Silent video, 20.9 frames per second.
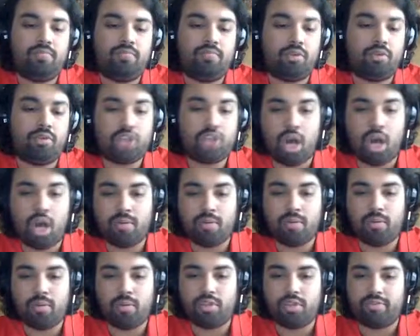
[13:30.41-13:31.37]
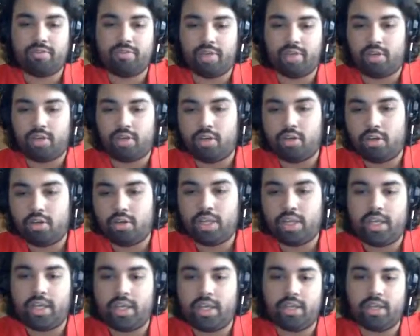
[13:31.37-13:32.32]
most common point of failure
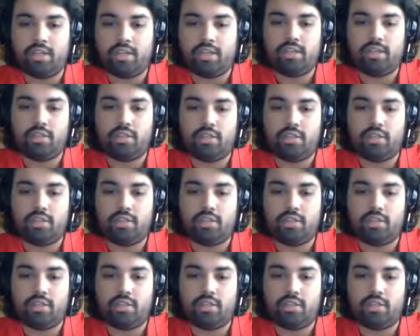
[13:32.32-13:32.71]
in